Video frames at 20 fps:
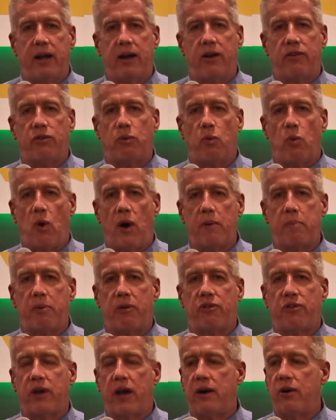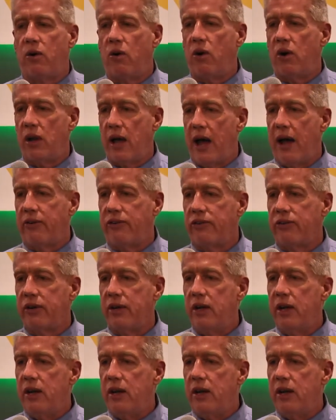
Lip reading: that it's 1% or less.